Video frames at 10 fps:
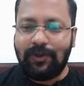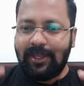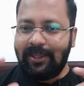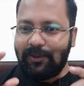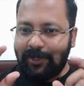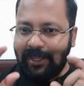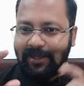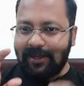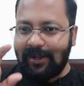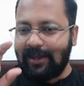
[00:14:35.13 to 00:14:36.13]
you take a
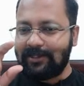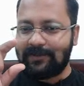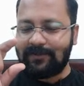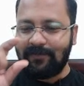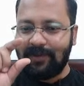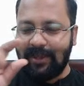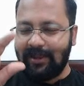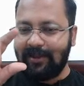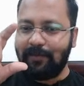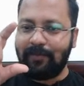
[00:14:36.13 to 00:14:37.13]
glass,
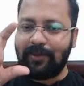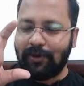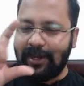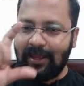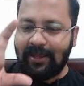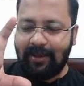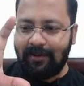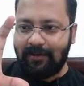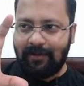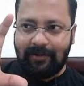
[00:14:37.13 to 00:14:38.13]
you take
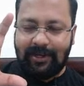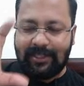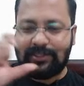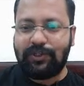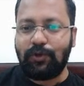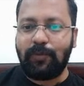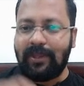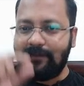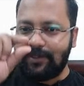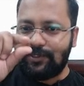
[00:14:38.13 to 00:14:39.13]
a test tube
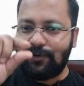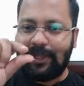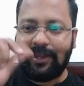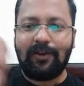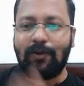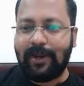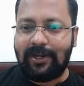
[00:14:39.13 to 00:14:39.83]
in which you take a chloride